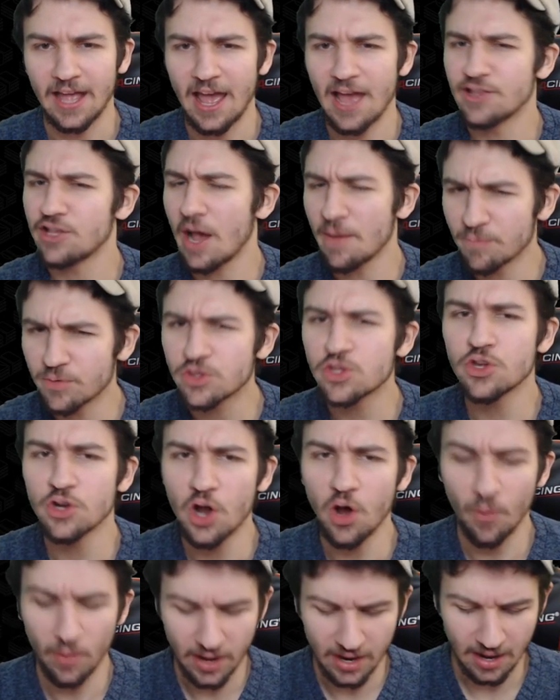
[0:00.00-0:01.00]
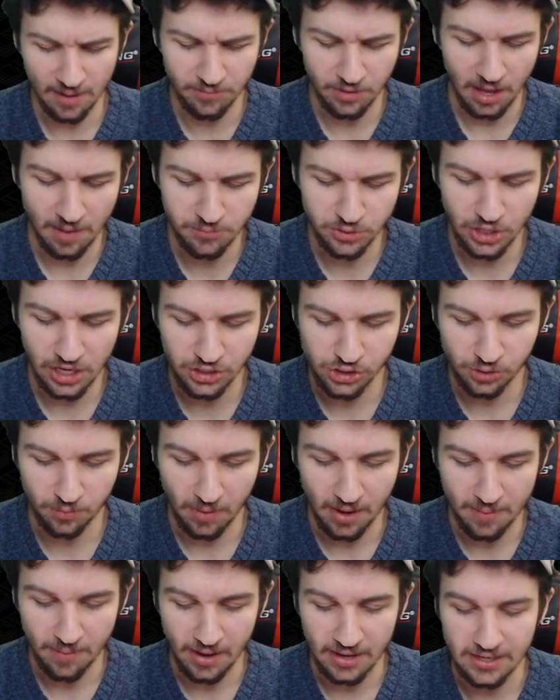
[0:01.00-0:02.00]
I'm changing
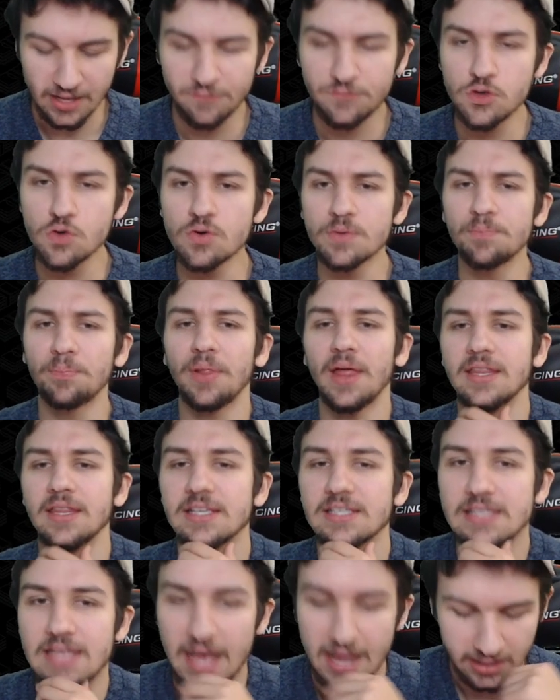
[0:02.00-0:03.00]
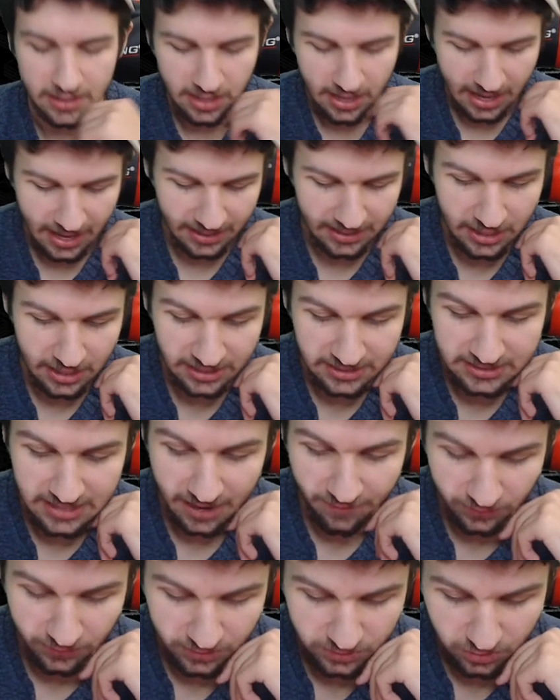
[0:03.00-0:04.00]
my mind. If you can play this deck, it's
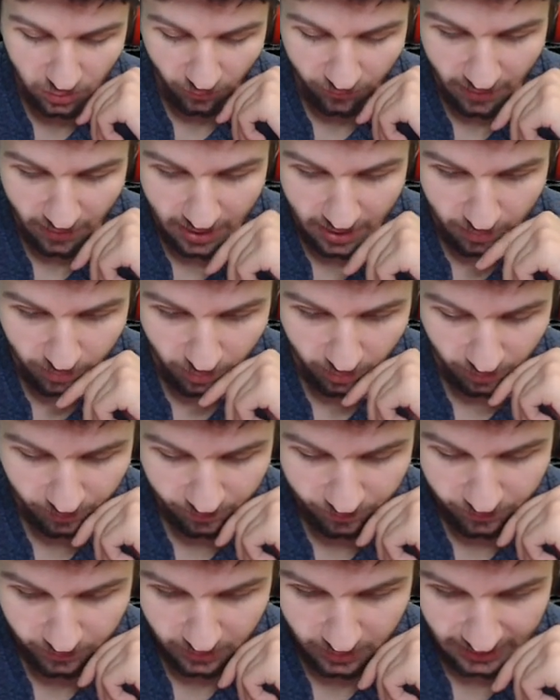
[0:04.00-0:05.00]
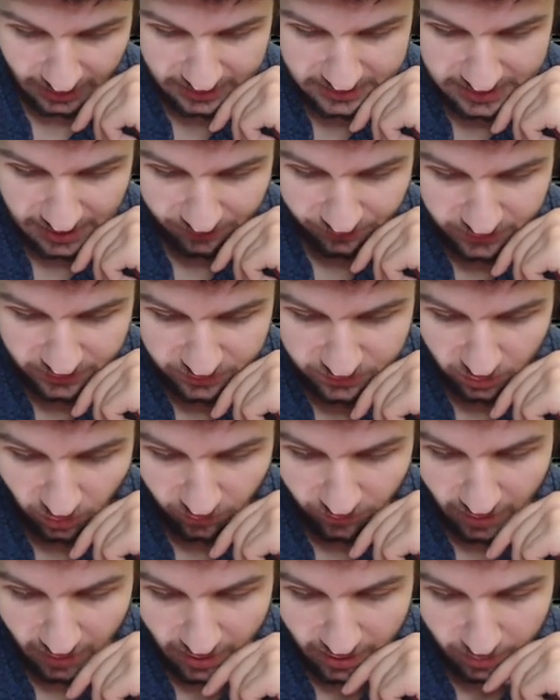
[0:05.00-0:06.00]
definitely still viable. It's definitely still
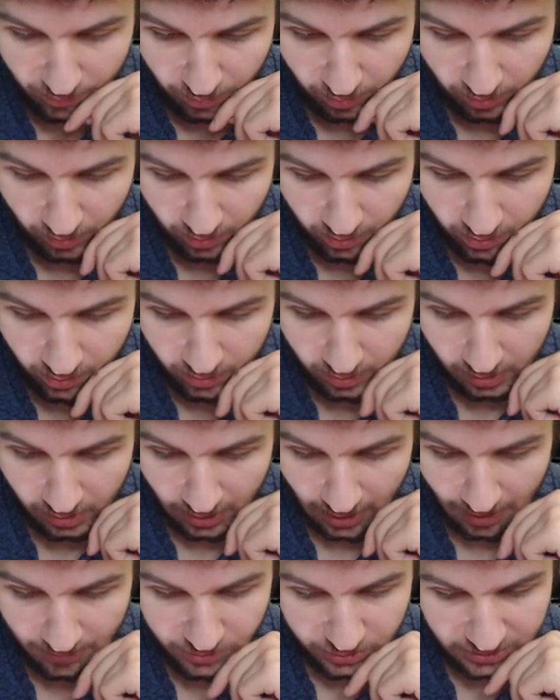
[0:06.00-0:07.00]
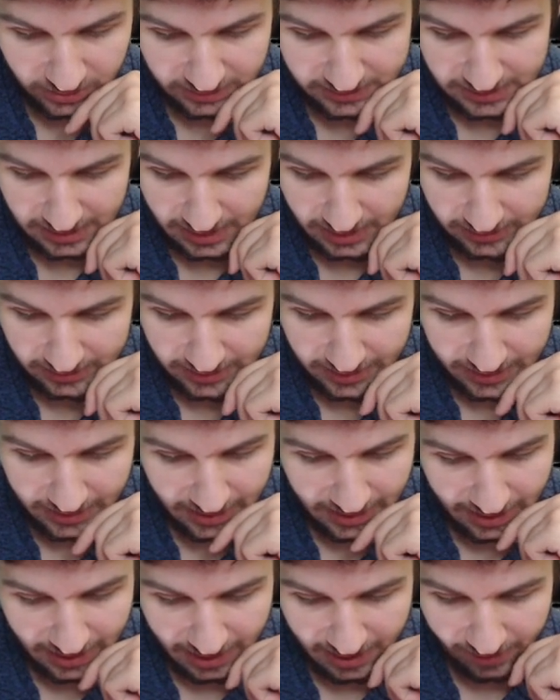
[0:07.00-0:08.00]
viable. I'm just going to tank that.
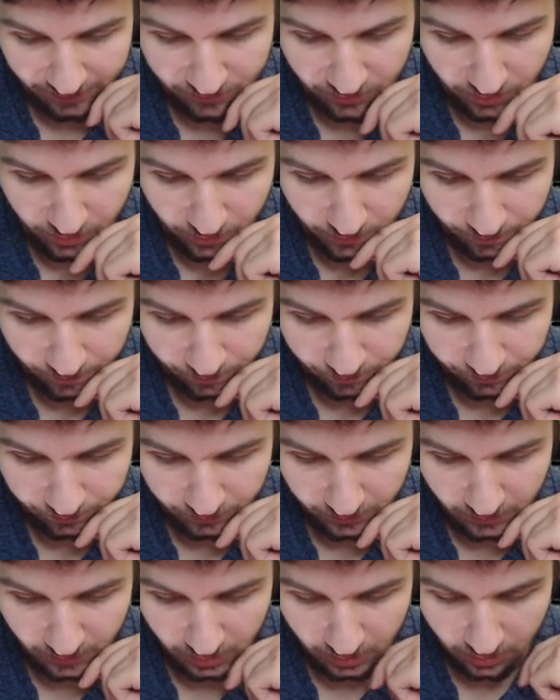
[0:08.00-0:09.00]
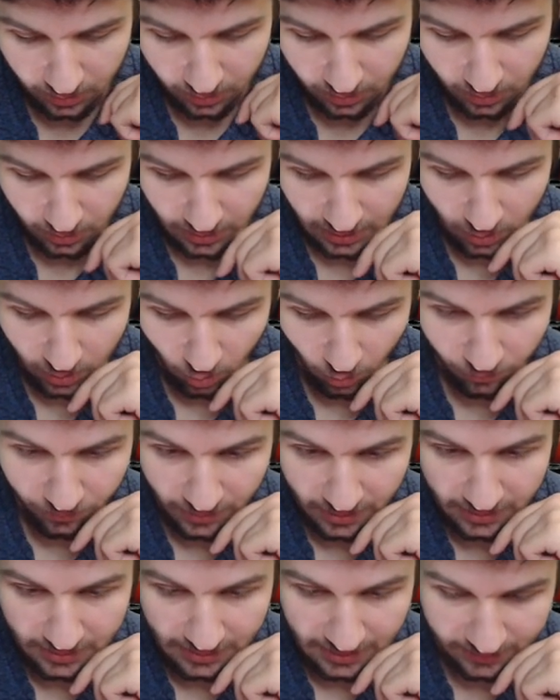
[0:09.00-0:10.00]
I have to. And
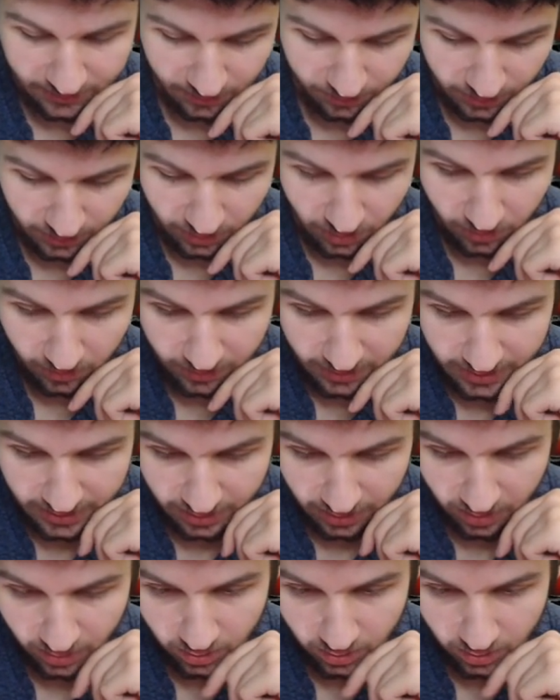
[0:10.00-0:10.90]
hopefully I can get something going here.